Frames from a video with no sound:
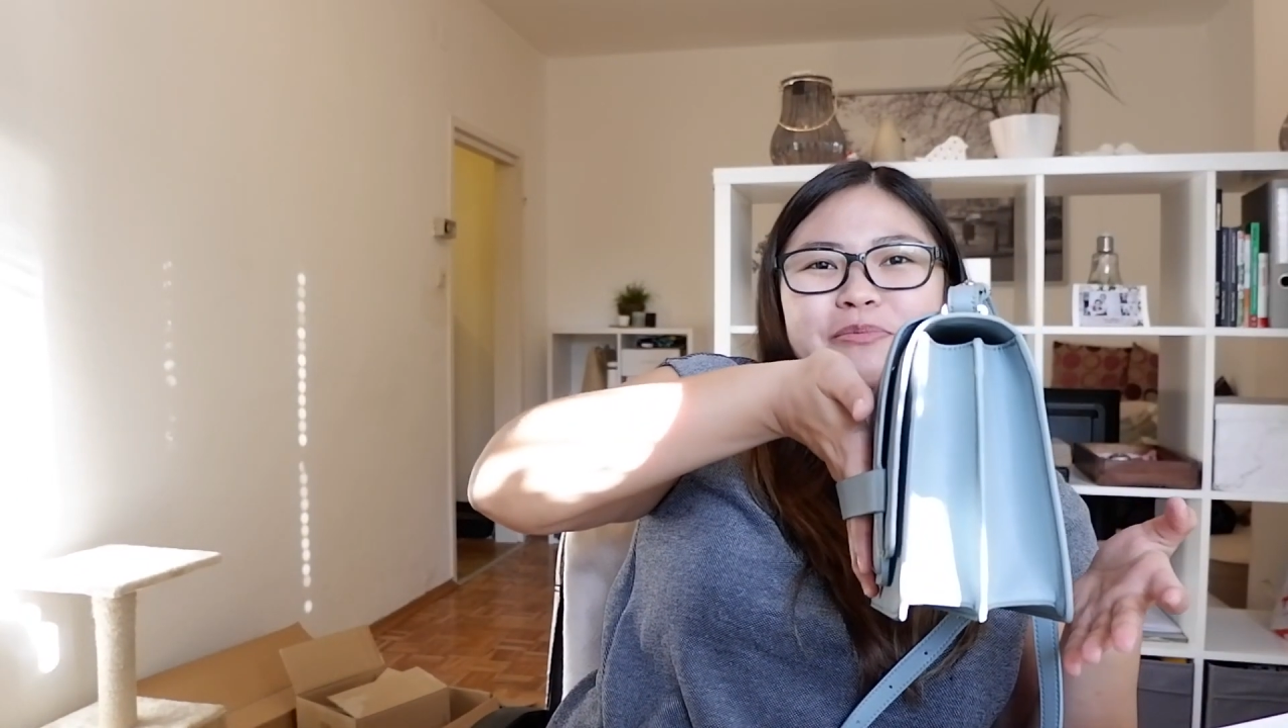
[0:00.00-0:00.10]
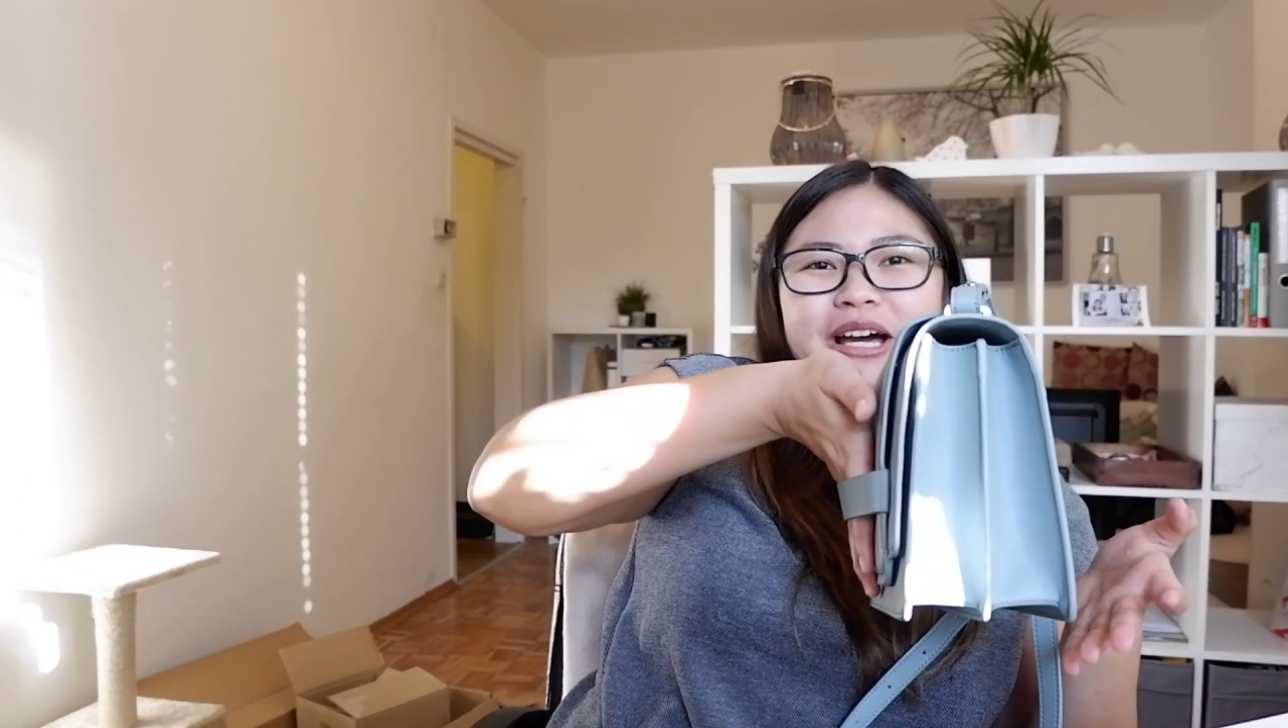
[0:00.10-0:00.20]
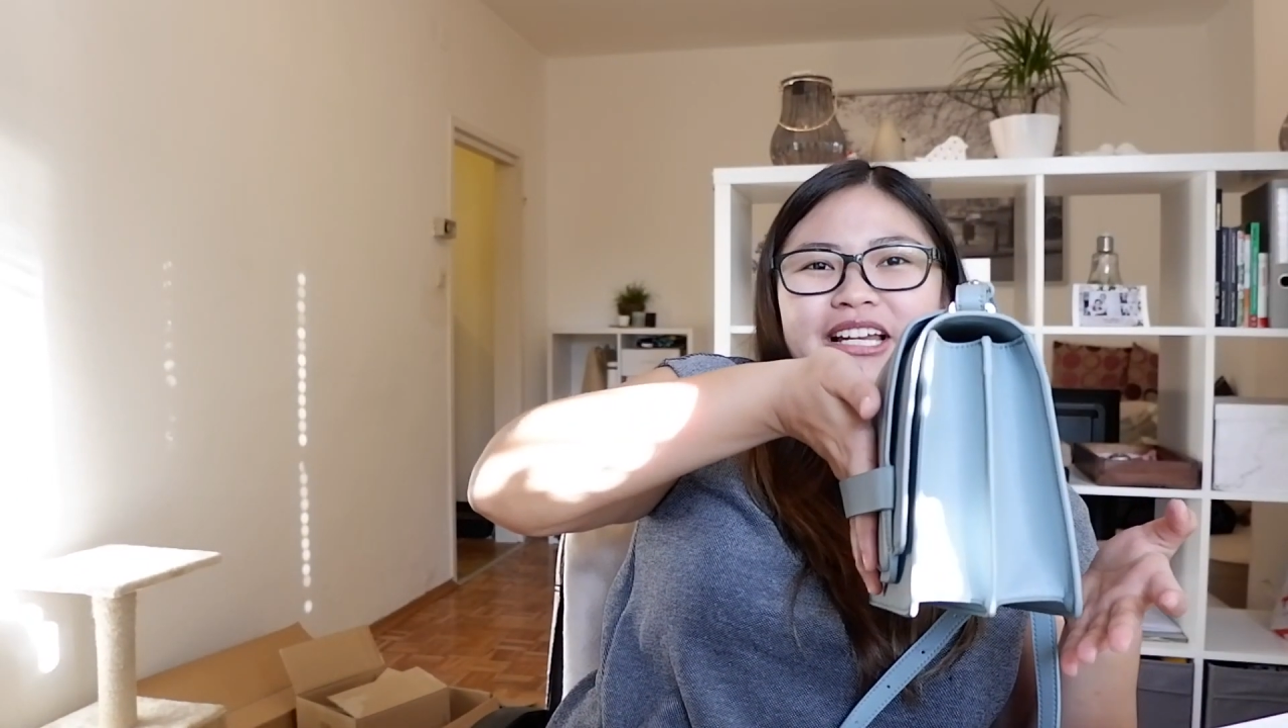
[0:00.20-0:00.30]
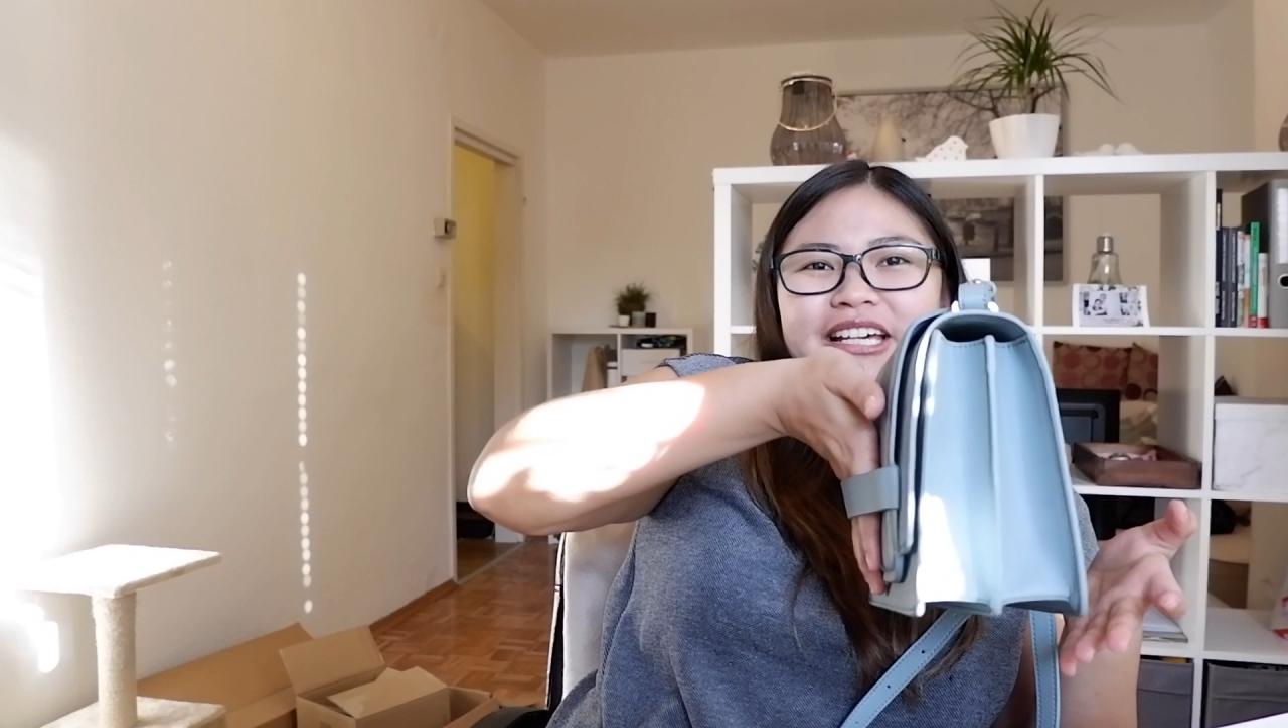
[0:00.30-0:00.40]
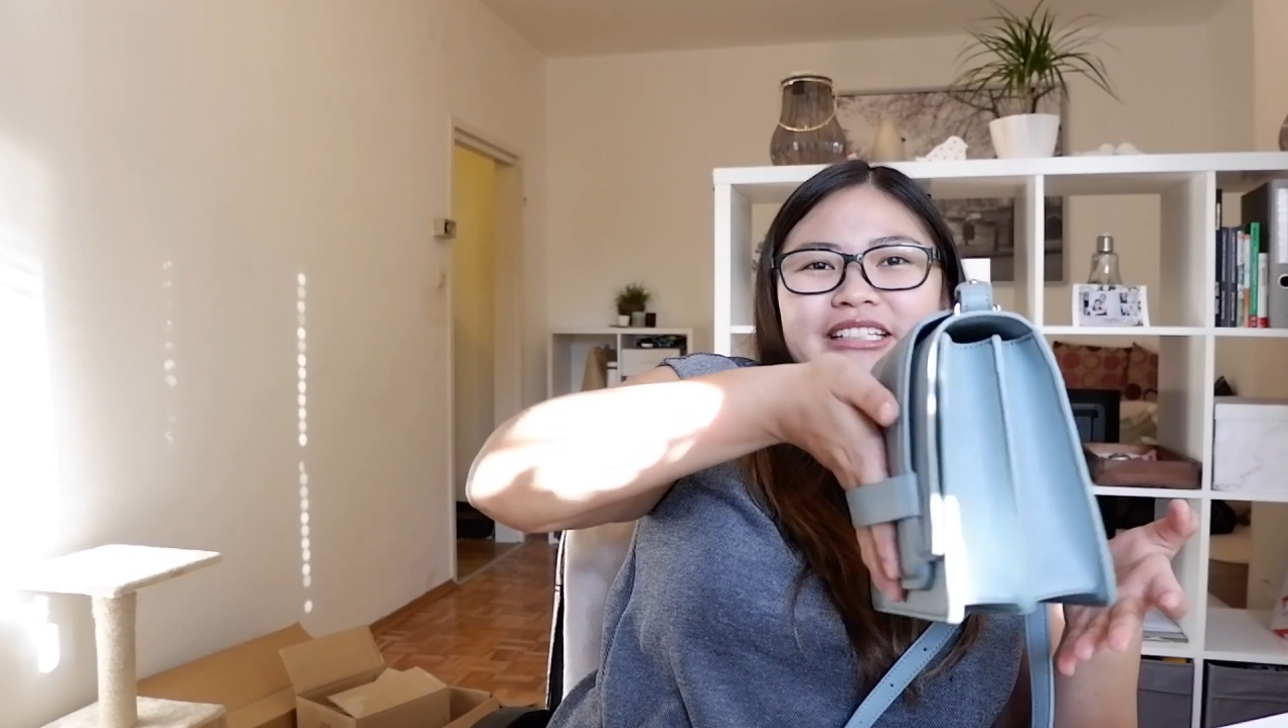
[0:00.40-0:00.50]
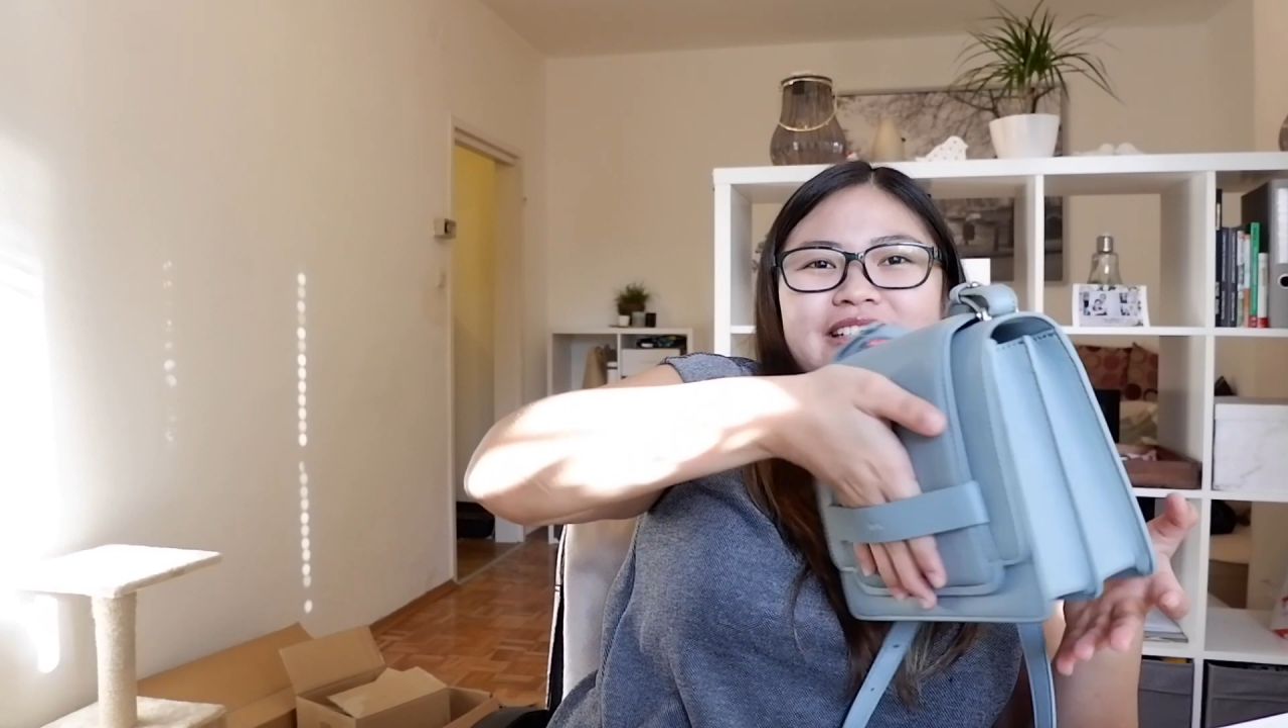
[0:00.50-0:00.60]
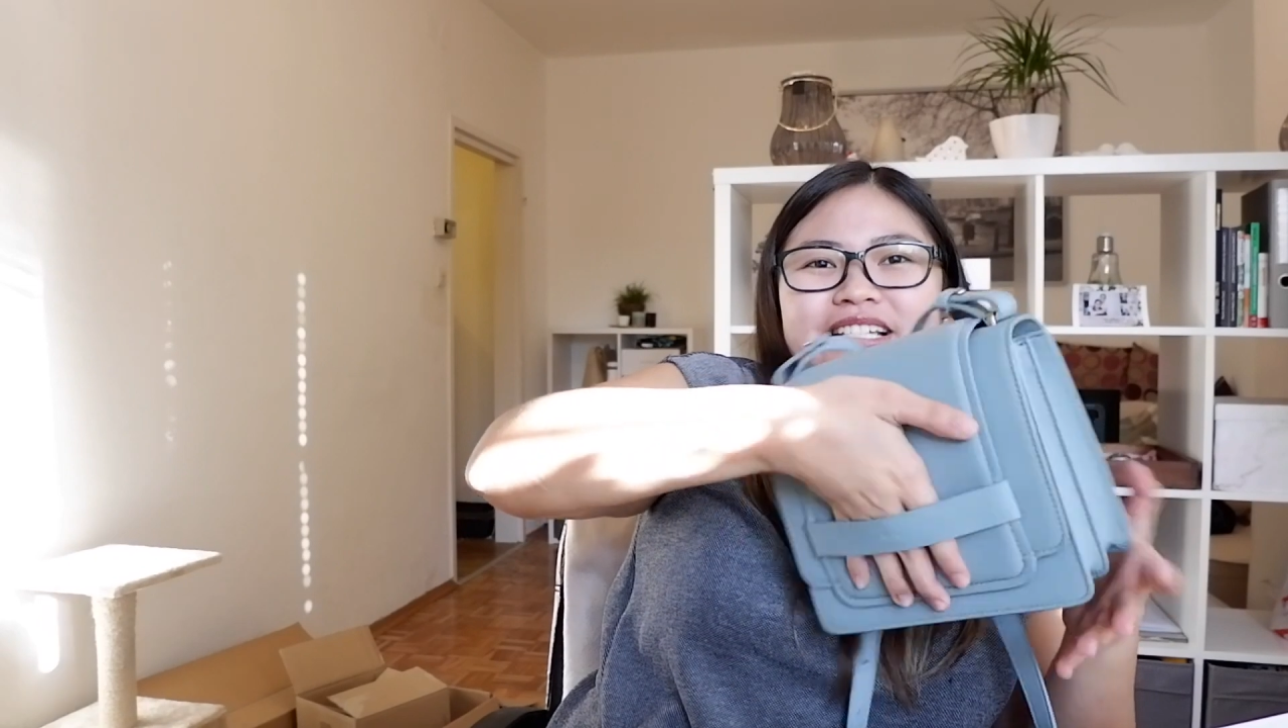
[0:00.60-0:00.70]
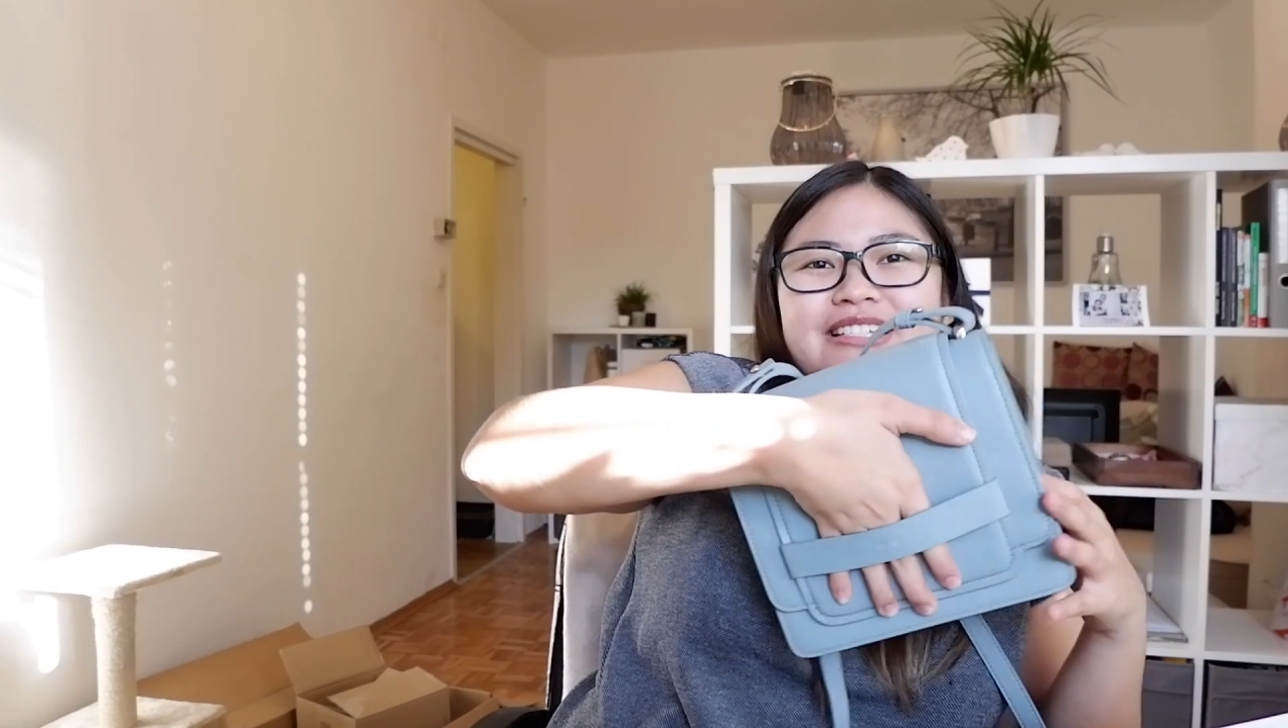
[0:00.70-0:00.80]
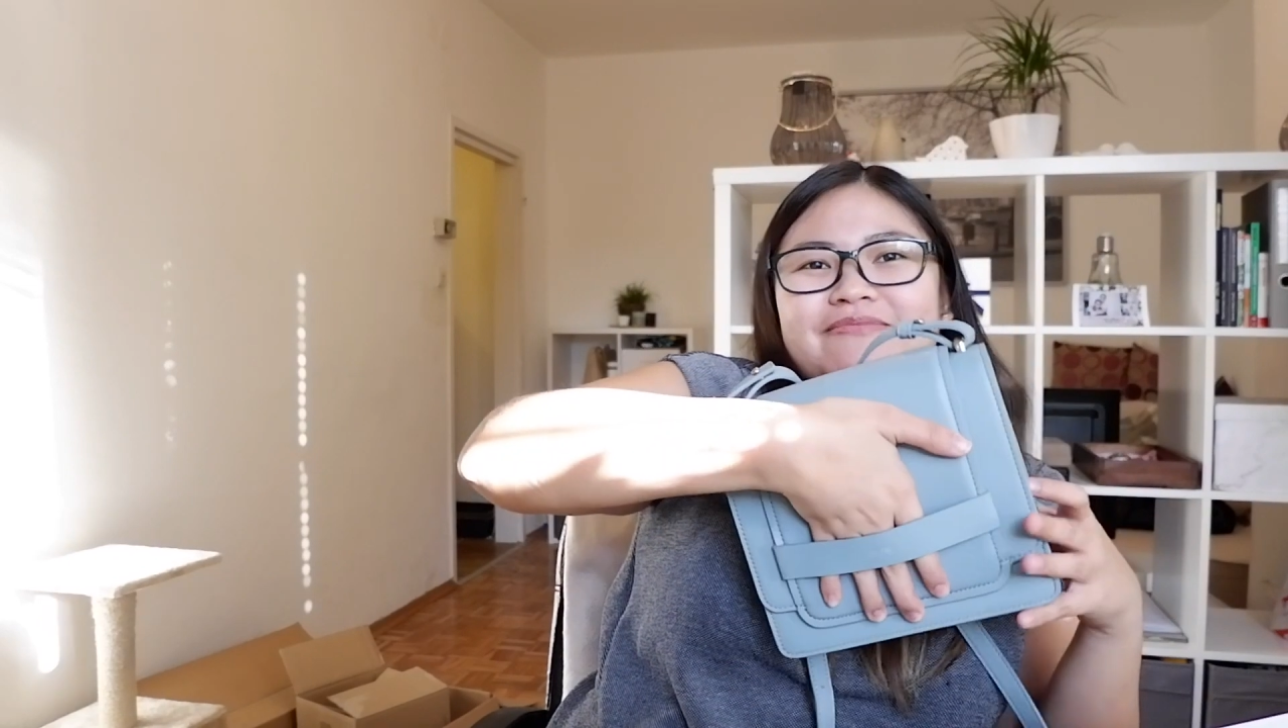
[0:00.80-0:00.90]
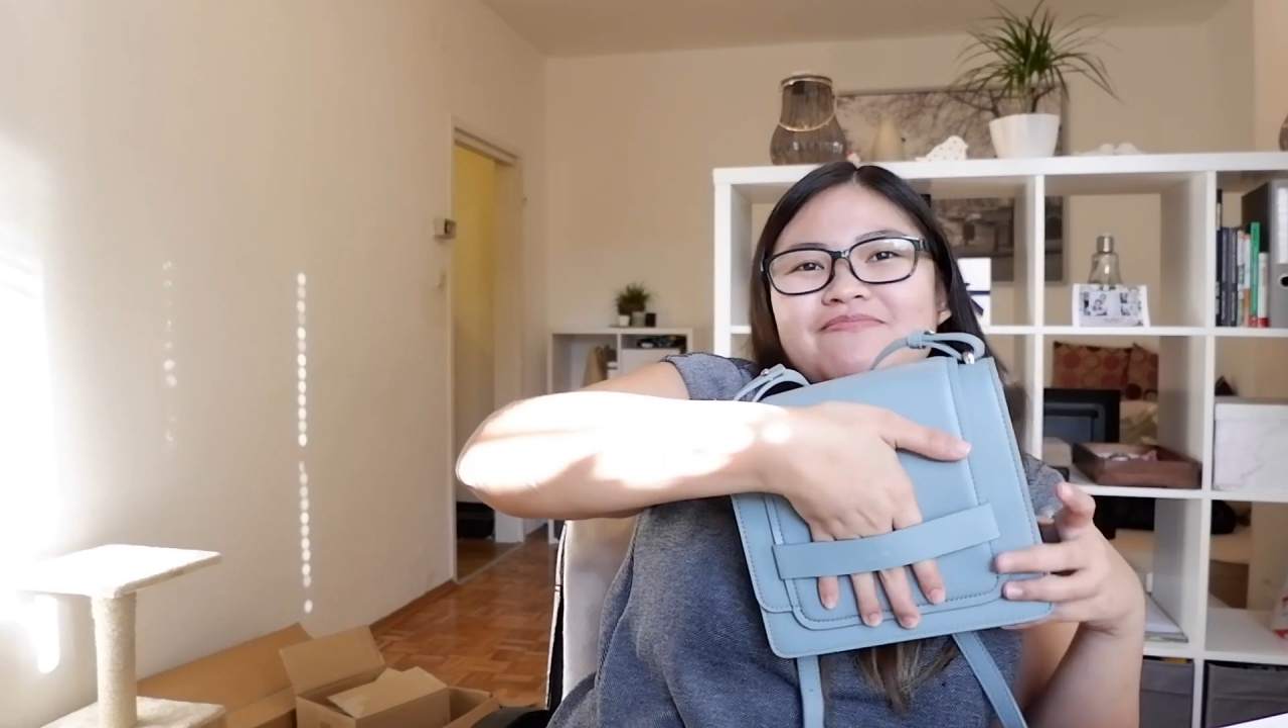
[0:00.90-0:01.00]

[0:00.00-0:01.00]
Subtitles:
bag like this?